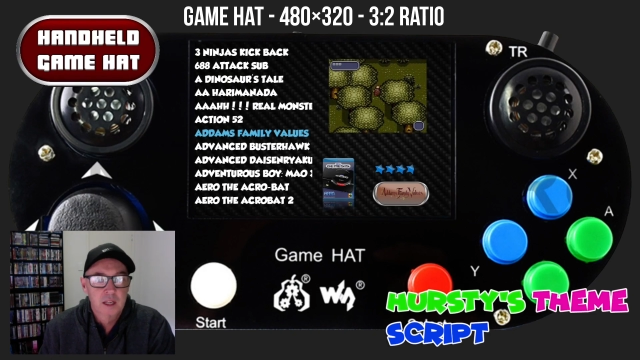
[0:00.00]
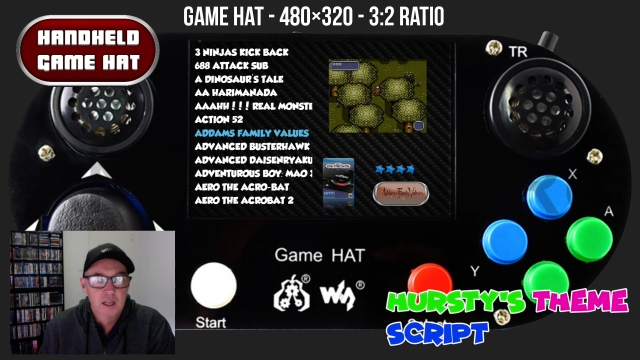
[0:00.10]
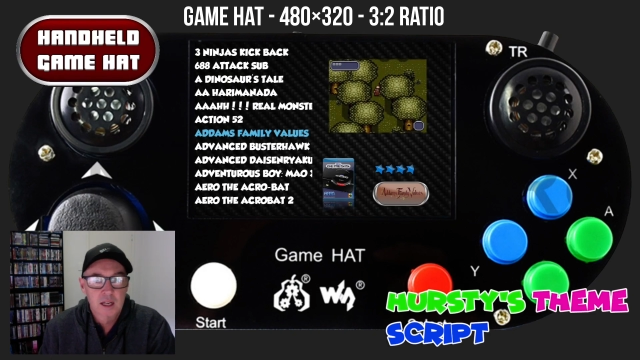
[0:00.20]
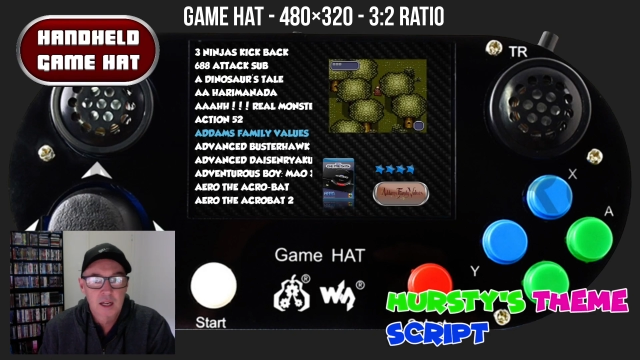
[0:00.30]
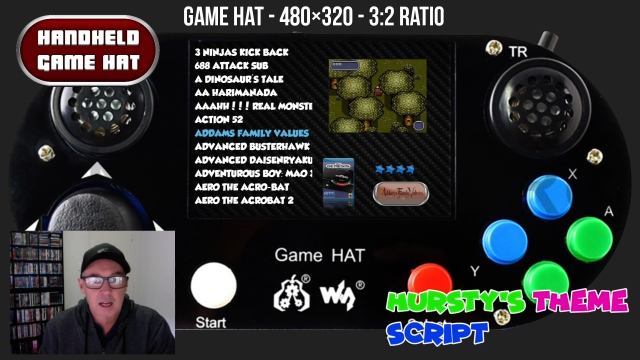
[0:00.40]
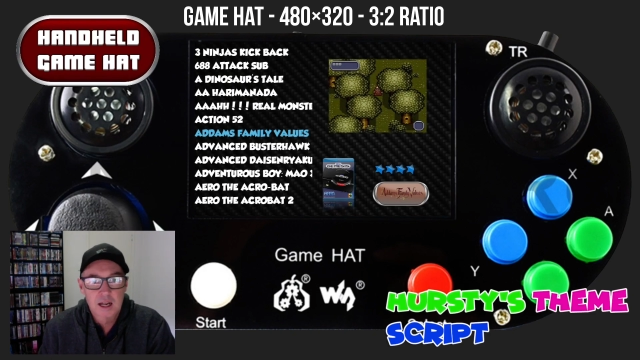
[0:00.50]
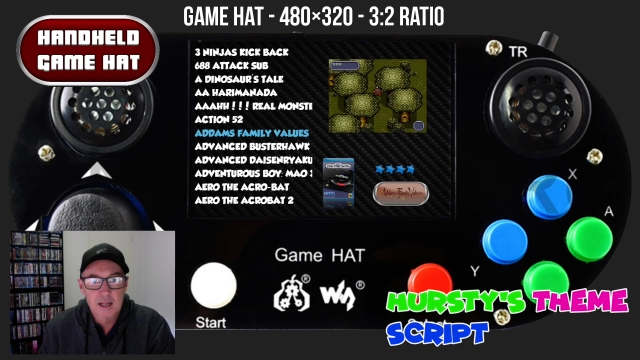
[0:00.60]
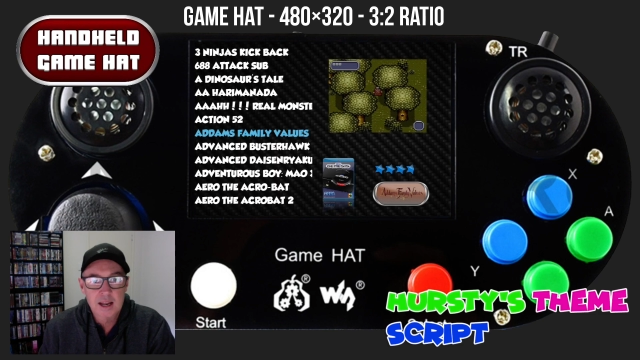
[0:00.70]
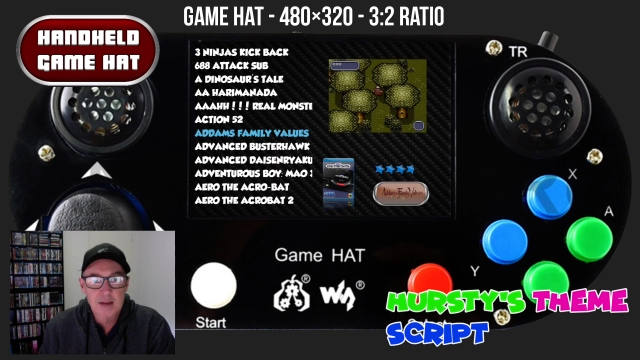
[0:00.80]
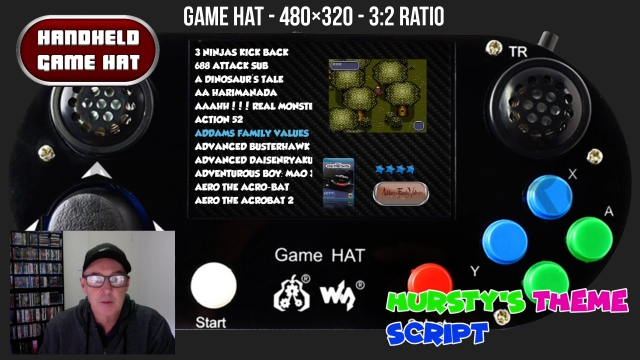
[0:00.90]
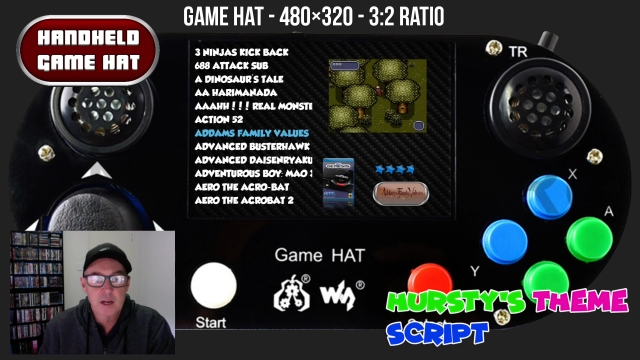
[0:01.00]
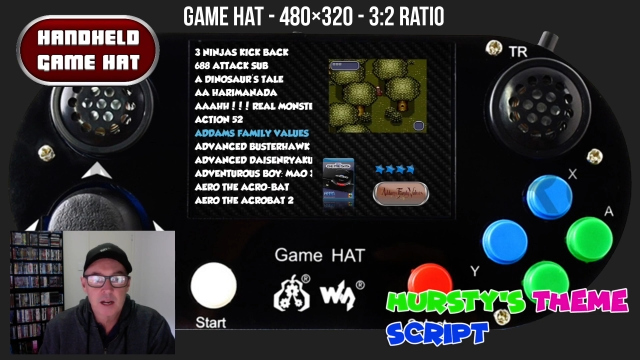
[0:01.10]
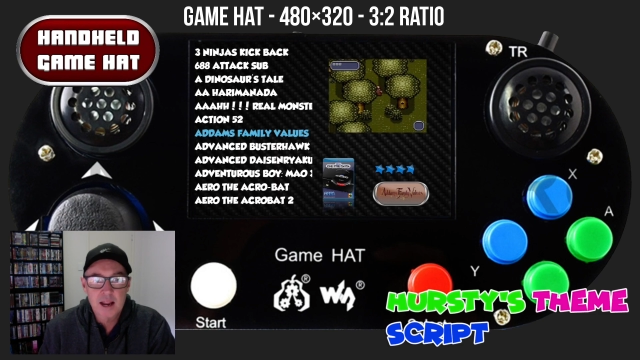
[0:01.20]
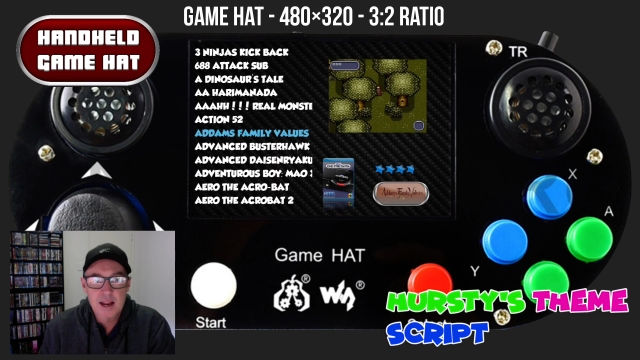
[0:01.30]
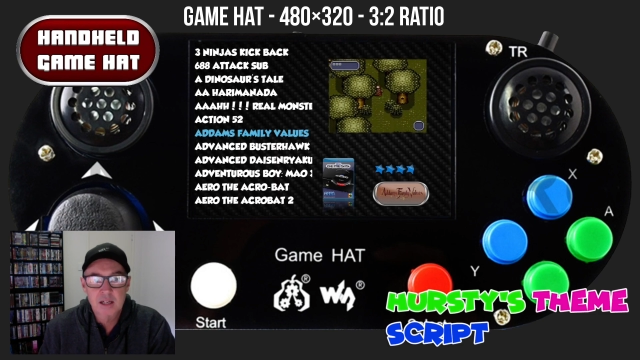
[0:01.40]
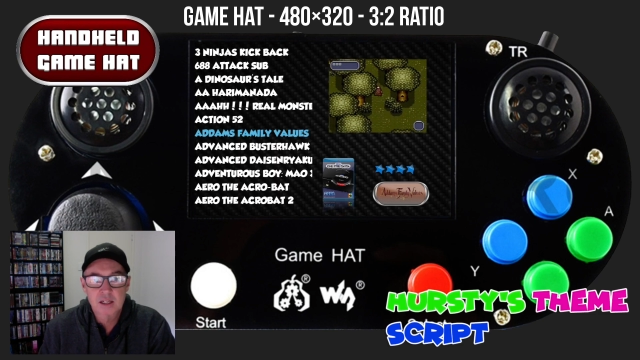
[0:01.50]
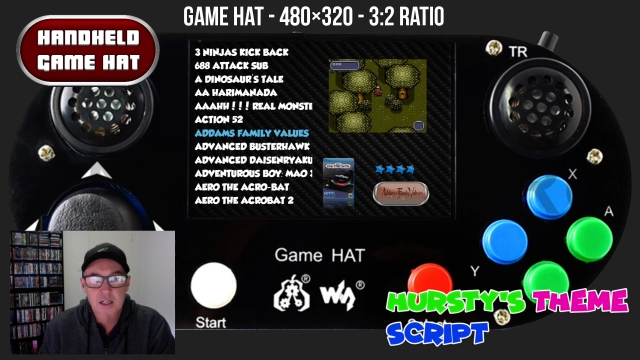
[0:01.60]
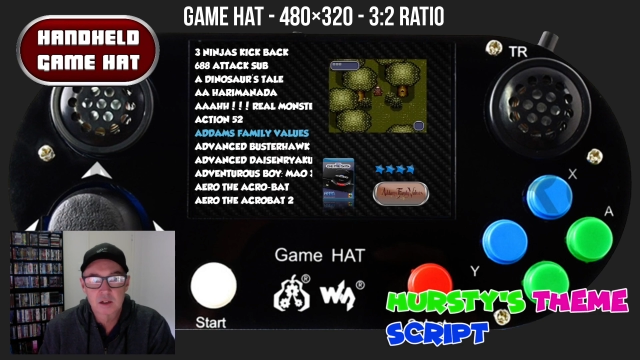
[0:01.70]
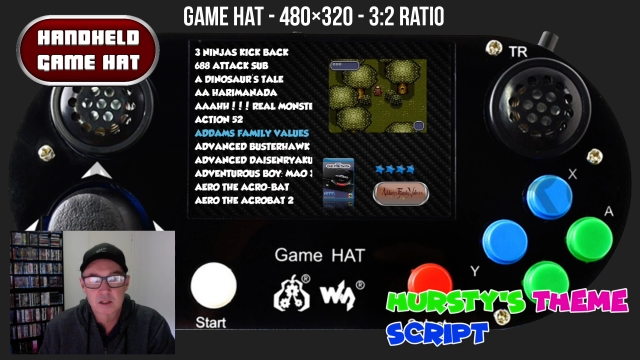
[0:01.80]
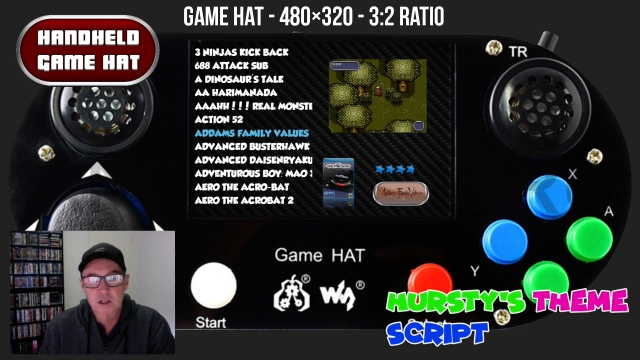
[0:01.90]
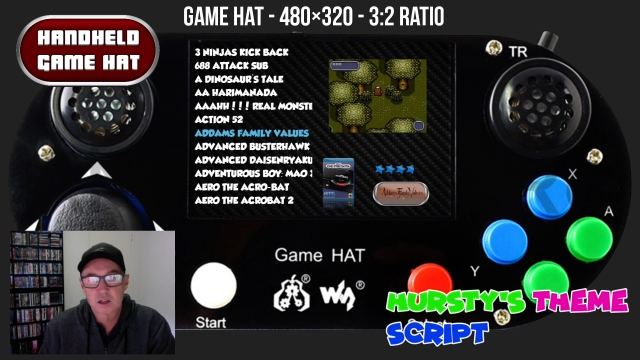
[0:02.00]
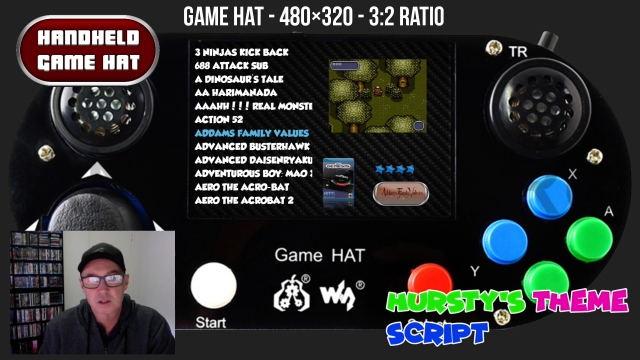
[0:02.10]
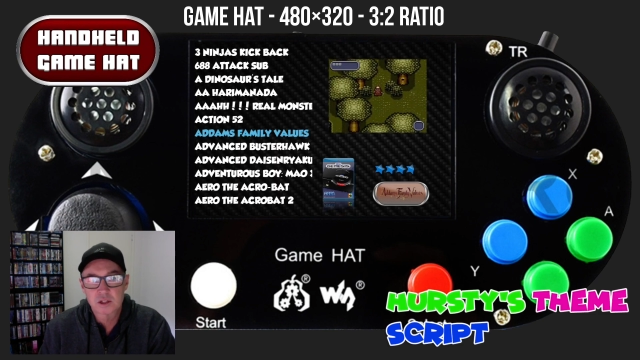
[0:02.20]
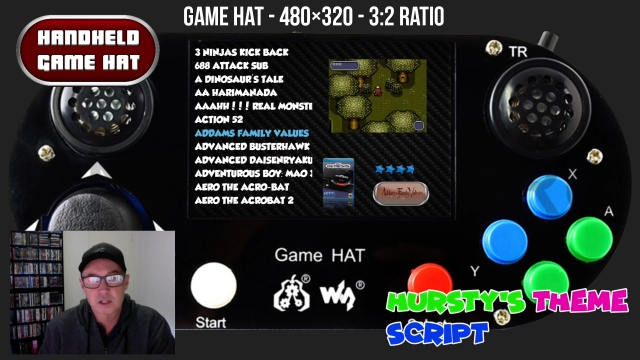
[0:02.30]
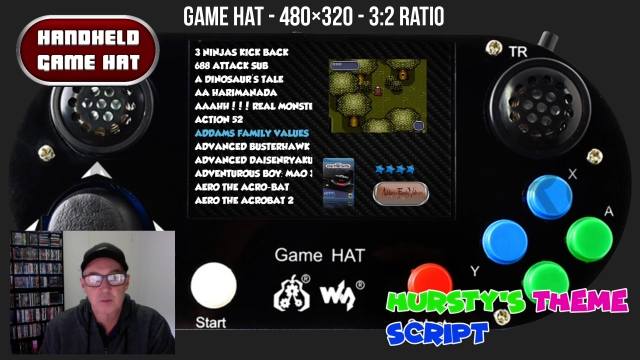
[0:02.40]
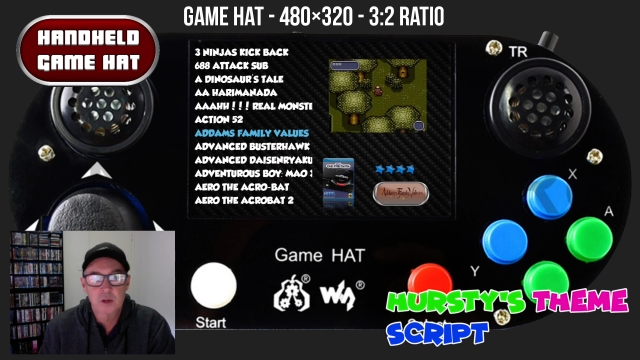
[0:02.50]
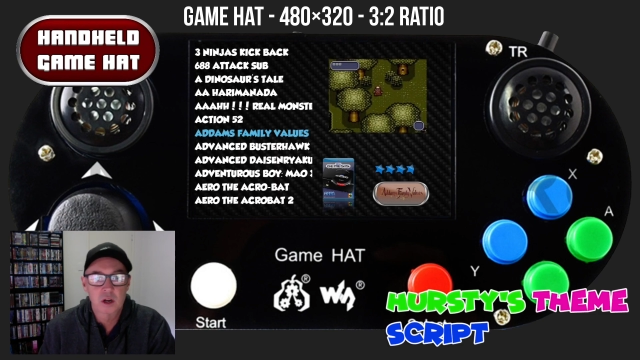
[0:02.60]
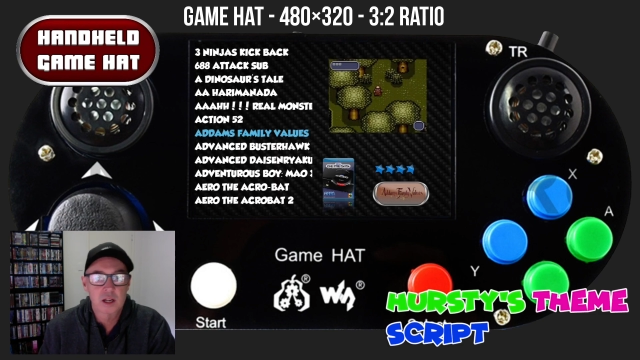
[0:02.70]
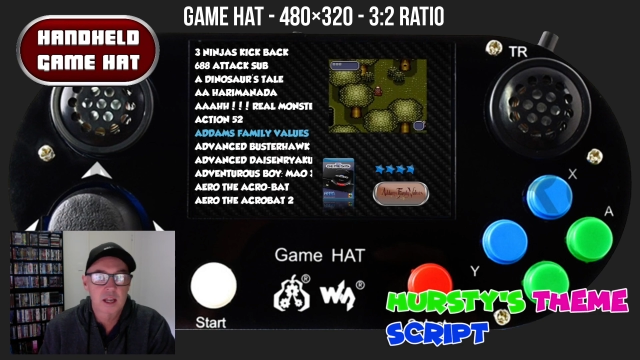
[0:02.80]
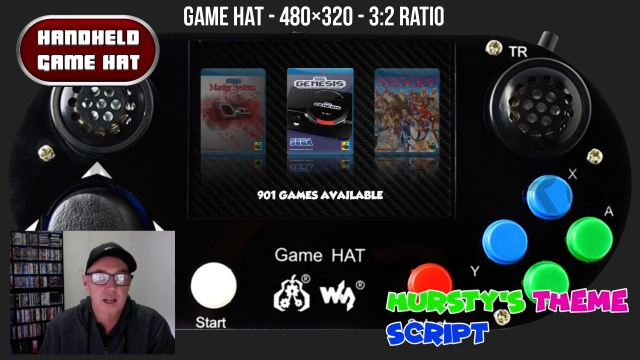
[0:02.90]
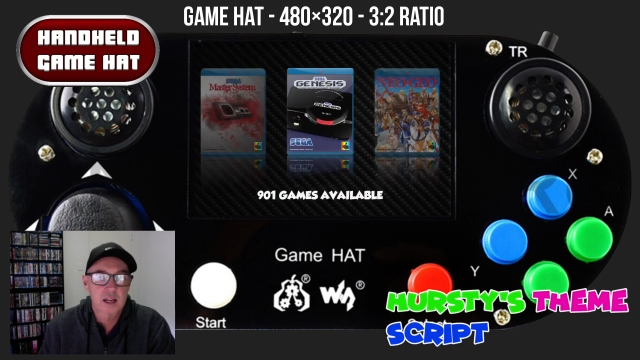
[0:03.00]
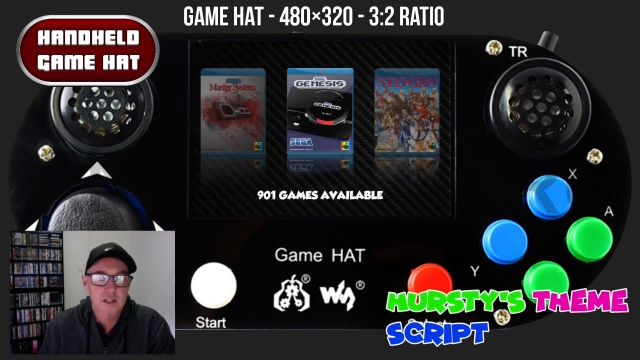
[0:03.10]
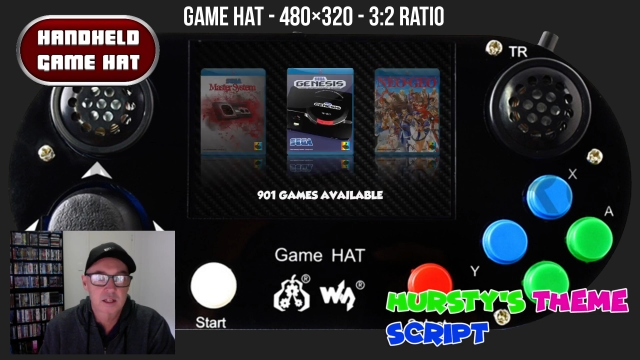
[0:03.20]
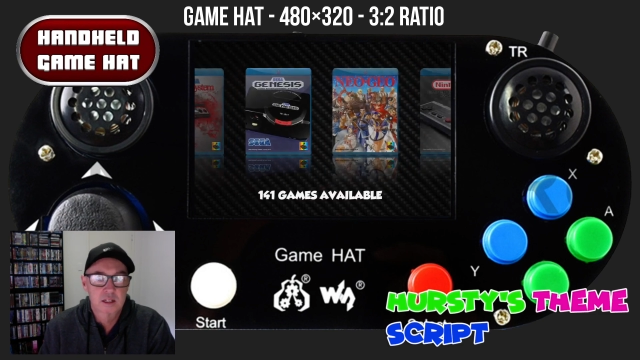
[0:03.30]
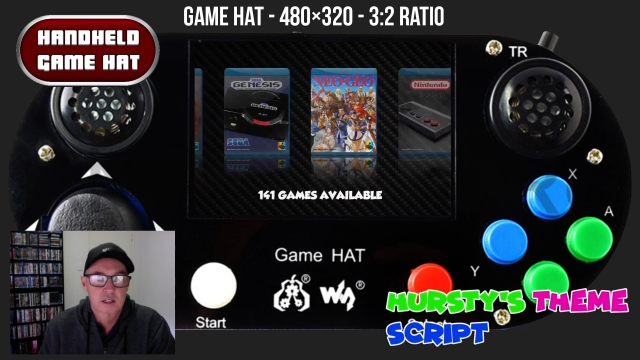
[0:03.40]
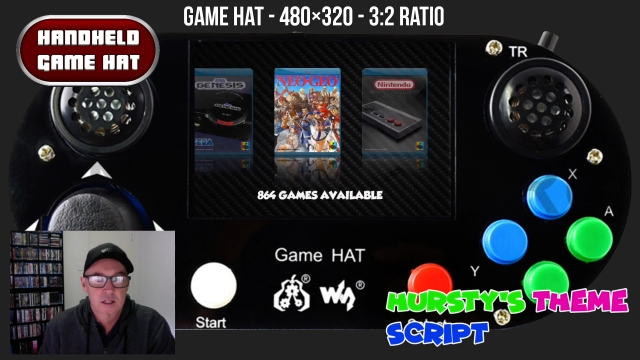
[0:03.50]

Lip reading: Again, being a handheld, it's like the GPi Case.